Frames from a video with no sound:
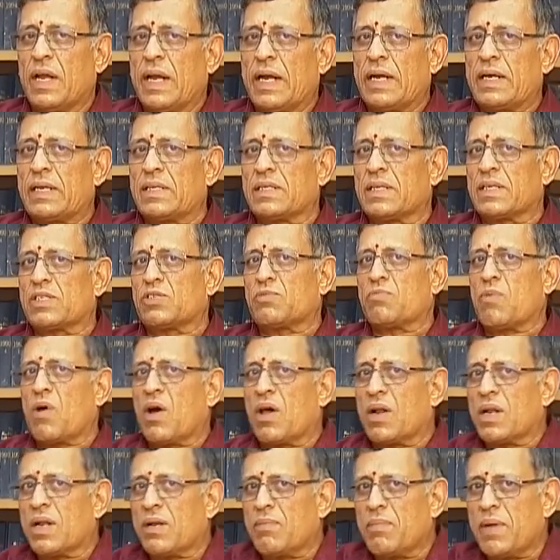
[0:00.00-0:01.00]
It is the
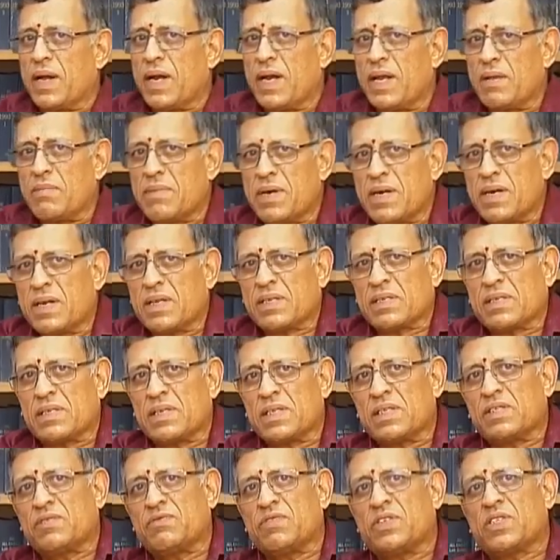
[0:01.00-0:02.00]
small and medium
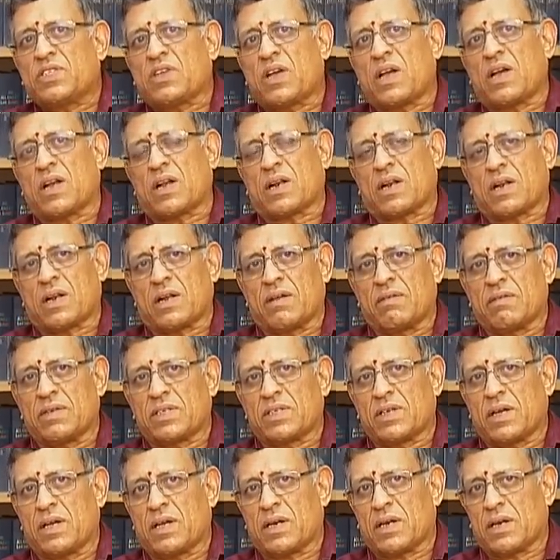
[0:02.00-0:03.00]
industries which are
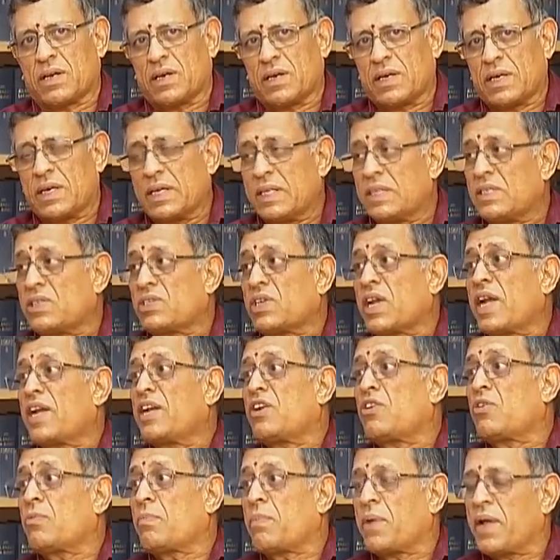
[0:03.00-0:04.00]

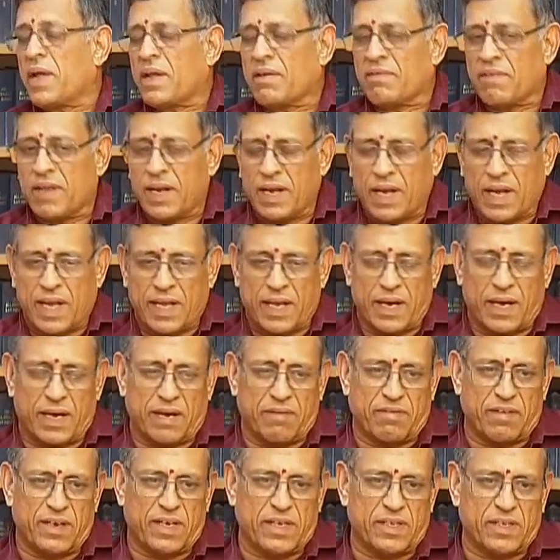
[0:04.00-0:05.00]
destined to pay a very high rate
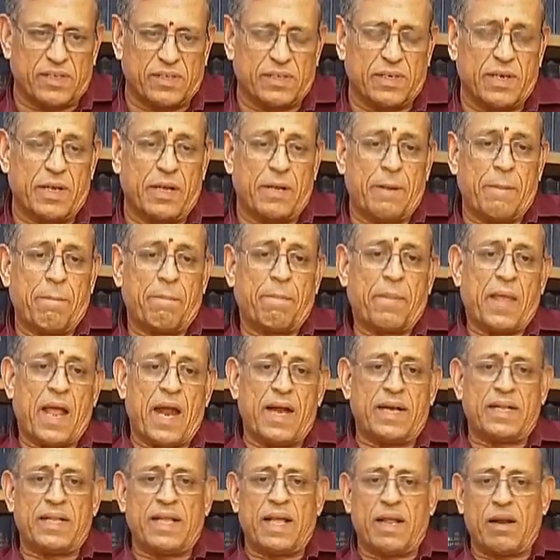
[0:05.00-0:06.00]
of interest,
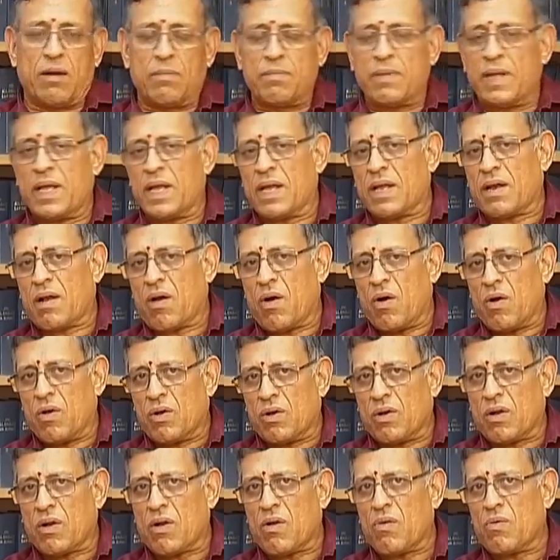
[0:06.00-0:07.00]
and there will be an
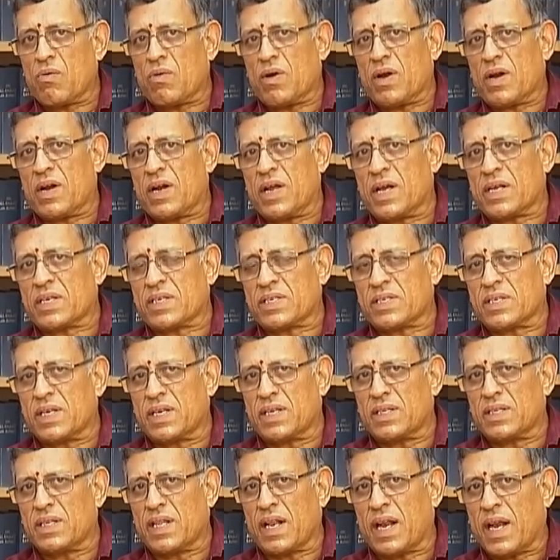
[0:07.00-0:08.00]
all-round
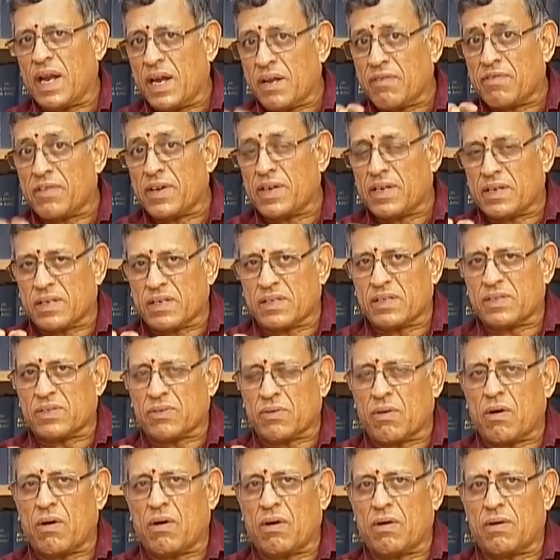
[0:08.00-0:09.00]
reduction in the rate of
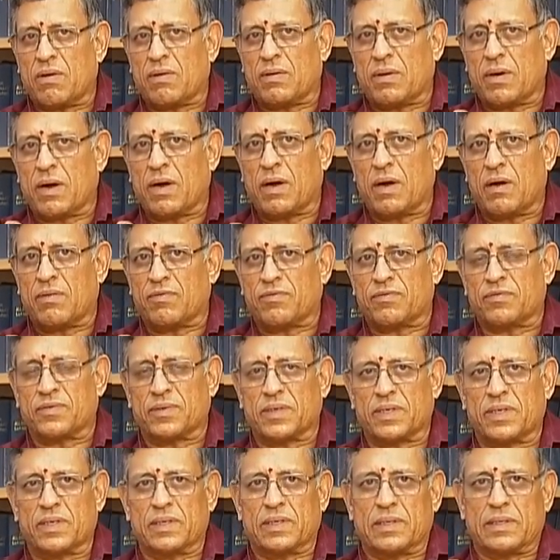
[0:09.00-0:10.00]
interest of
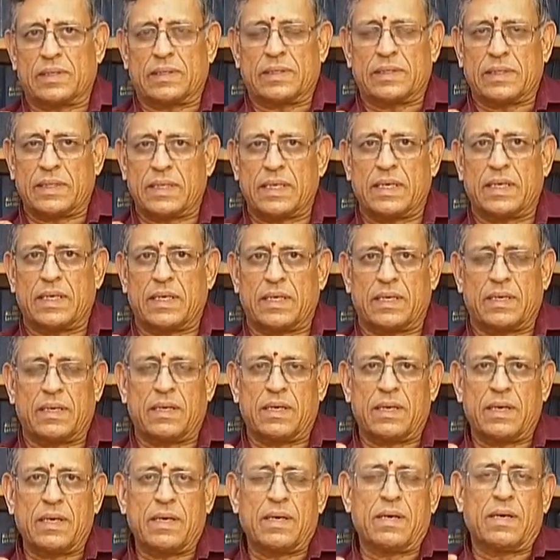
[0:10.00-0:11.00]
the
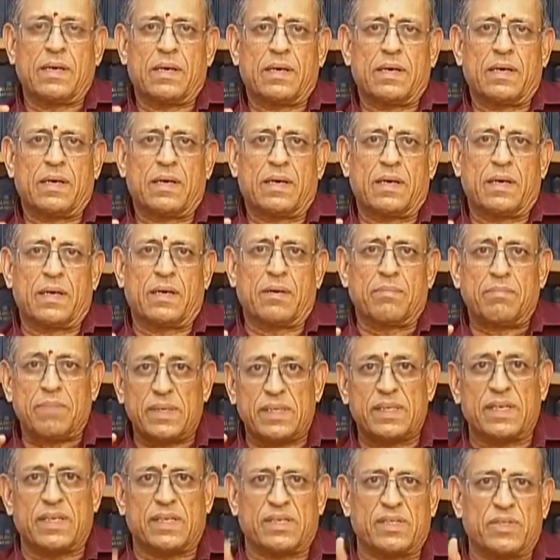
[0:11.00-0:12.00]

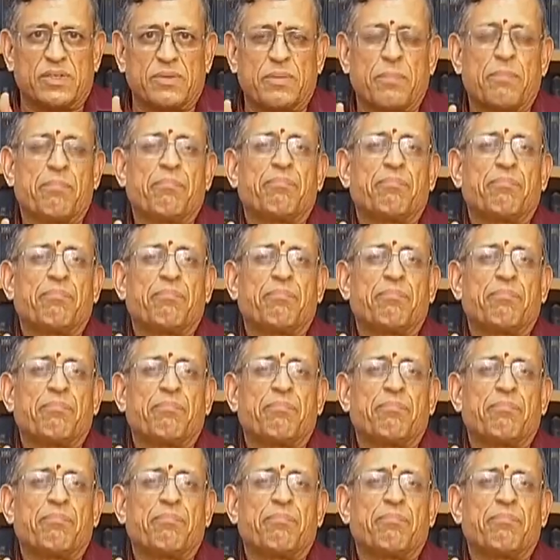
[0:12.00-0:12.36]
business,